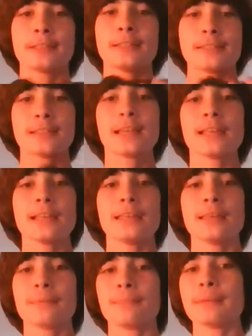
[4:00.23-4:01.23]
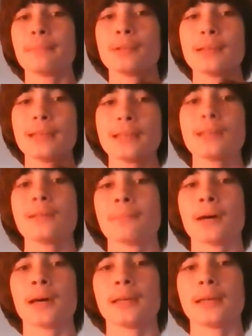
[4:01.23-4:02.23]
designed to get people into
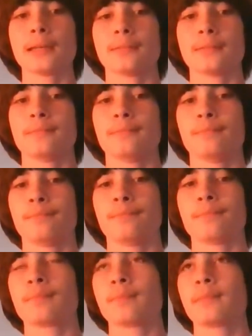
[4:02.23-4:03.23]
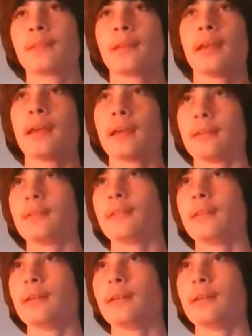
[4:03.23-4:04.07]
modding and,